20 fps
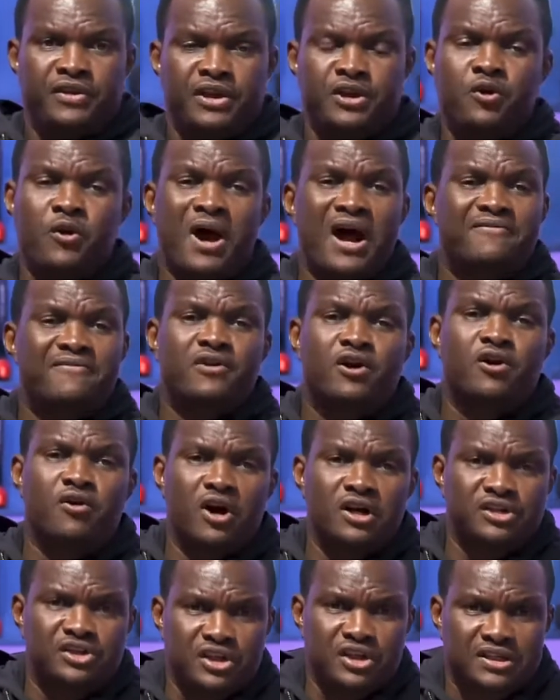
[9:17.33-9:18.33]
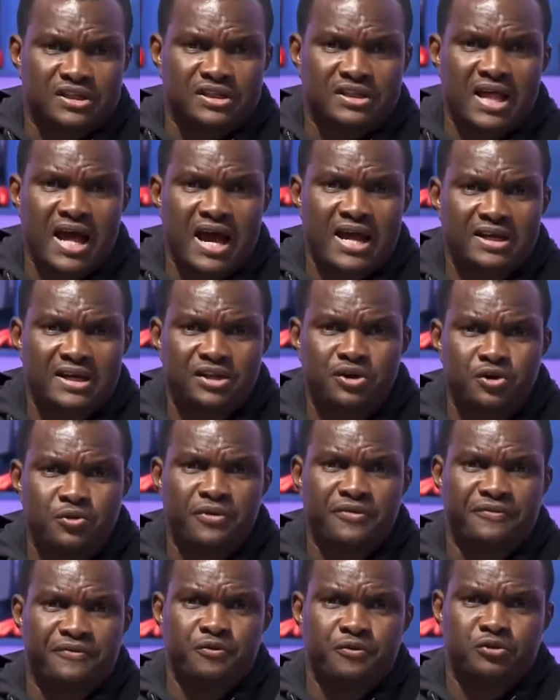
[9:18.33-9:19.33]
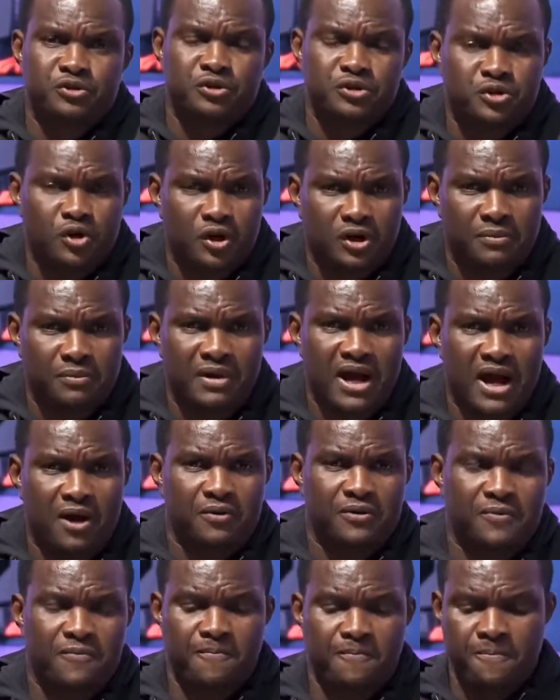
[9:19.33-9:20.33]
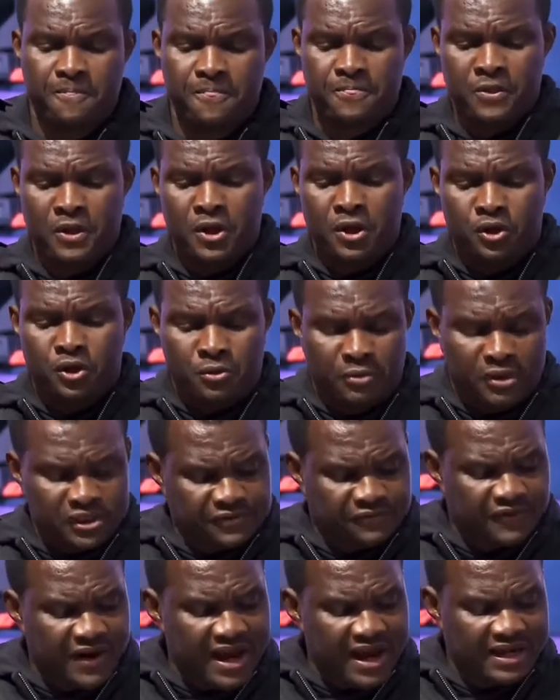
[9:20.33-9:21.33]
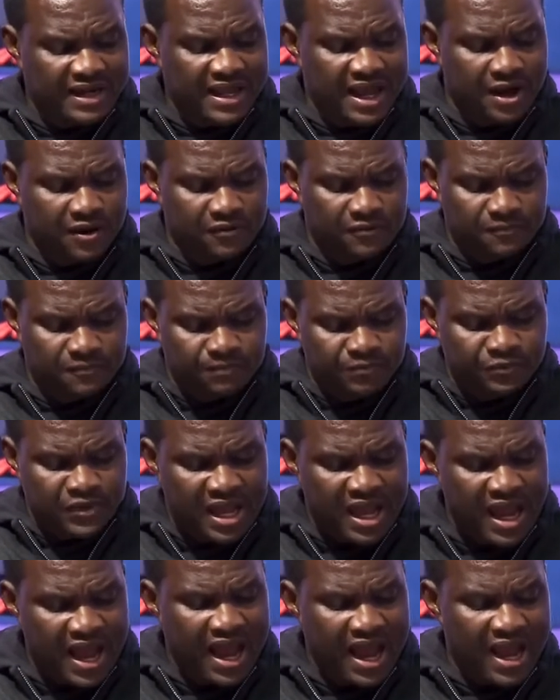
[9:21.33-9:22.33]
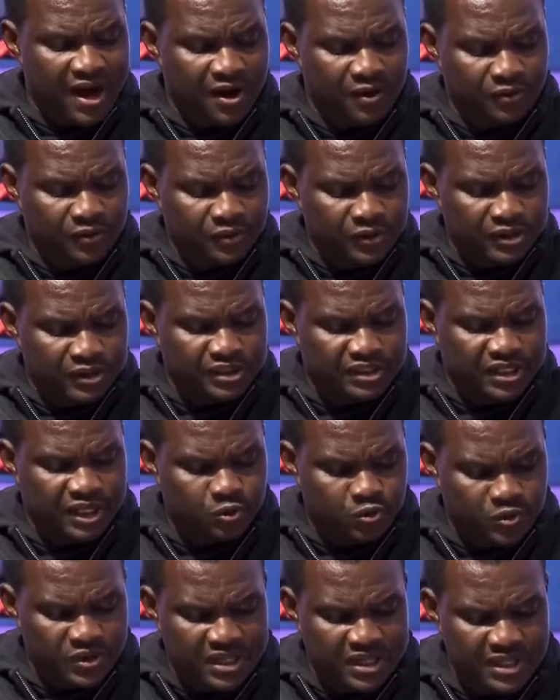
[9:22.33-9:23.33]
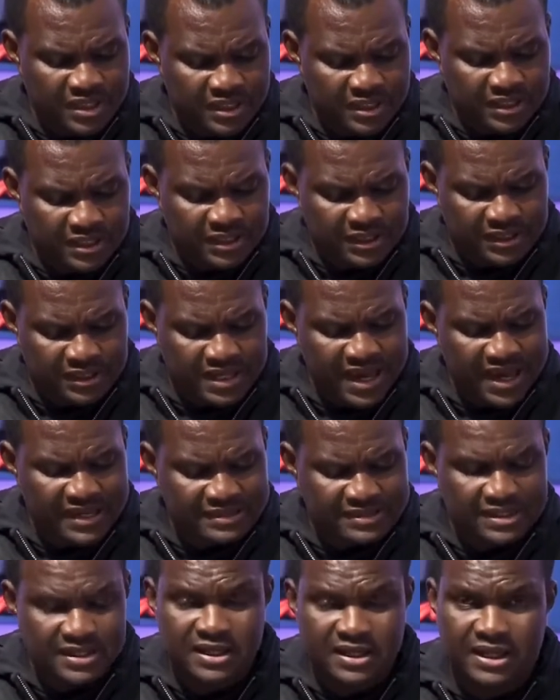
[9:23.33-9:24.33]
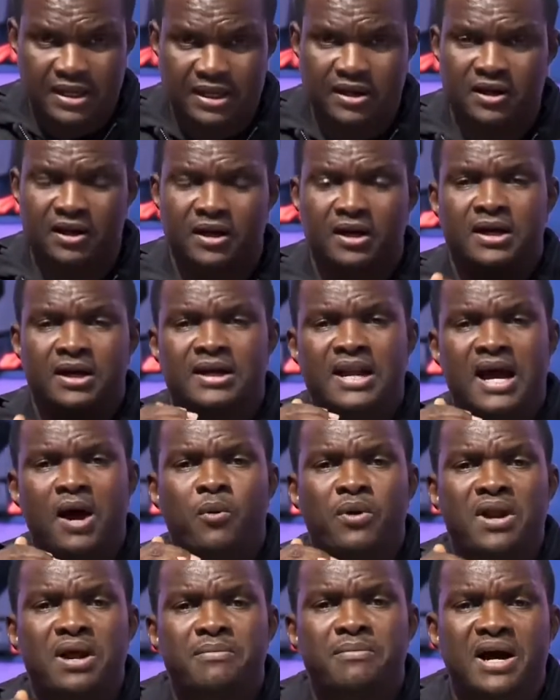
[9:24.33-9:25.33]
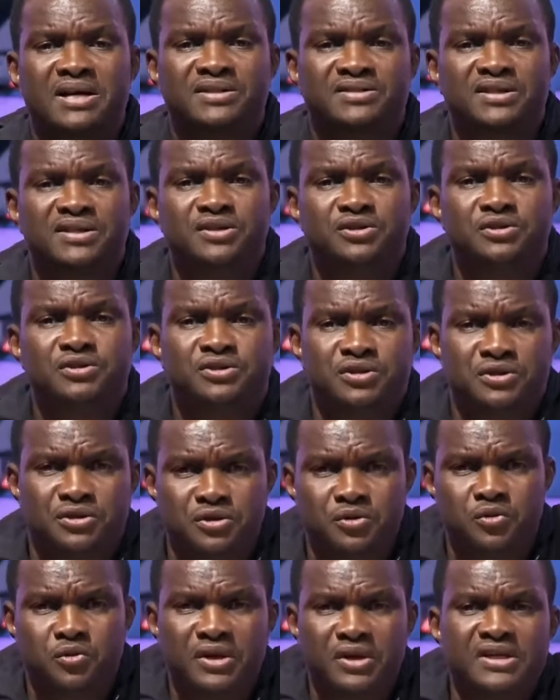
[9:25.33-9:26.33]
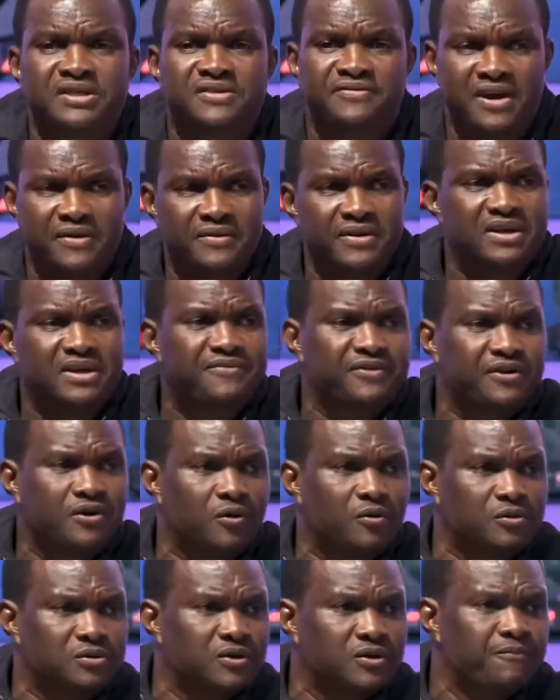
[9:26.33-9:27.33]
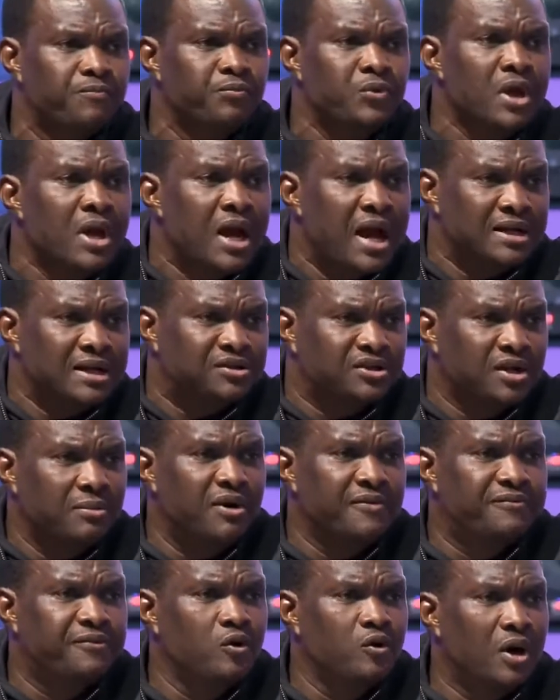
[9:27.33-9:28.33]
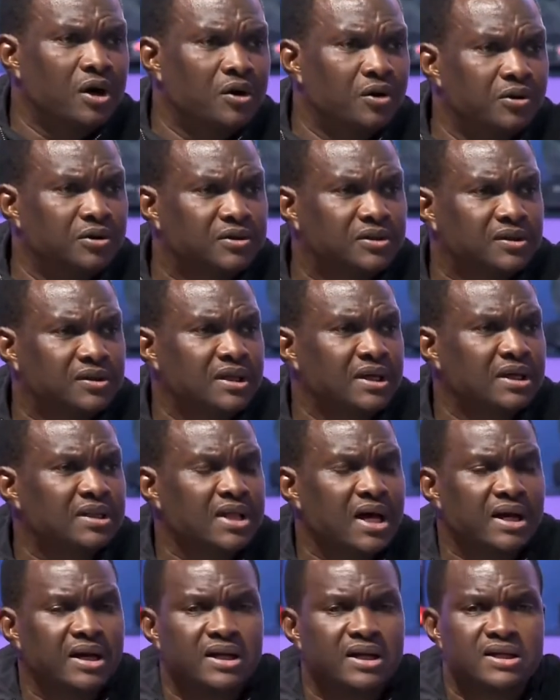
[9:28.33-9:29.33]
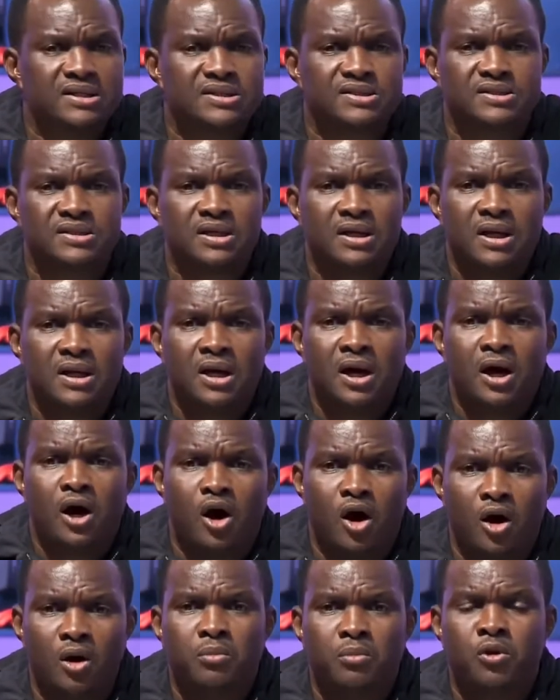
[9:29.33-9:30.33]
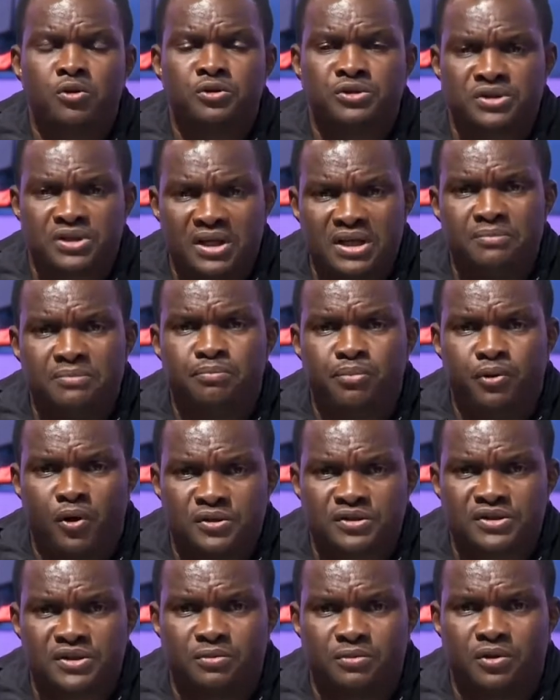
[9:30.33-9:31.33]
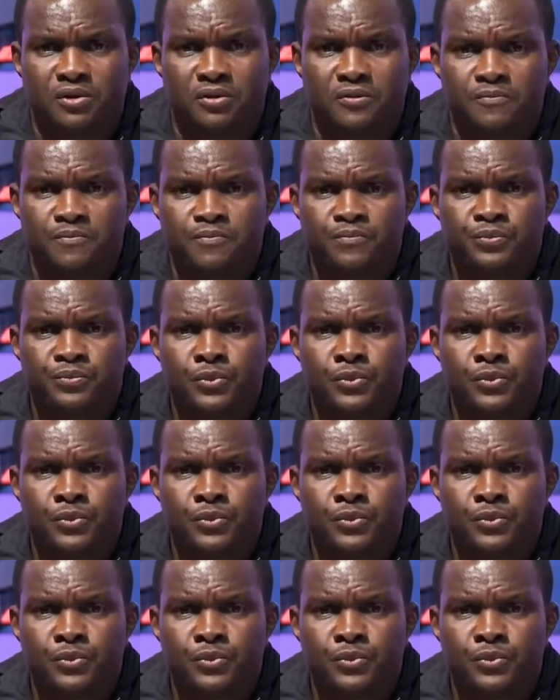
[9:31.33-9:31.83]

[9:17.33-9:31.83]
Did you have grudges that you refuse to talk about? You must find out, how did we get here? Now, what I'm asking you to do is very difficult. And some of you are going to think that it is almost impossible.